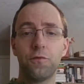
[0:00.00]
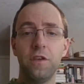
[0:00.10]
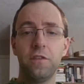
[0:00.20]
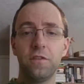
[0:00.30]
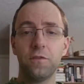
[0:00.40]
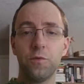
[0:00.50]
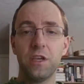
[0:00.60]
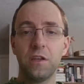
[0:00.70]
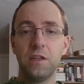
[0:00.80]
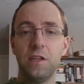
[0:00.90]
reasons as we
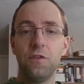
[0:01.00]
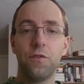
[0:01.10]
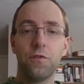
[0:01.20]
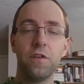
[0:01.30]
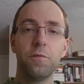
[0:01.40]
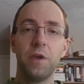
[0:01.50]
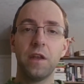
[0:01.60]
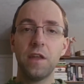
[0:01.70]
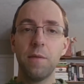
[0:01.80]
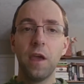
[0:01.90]
continue through this
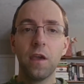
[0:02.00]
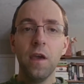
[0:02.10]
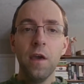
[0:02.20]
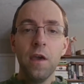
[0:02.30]
pandemic,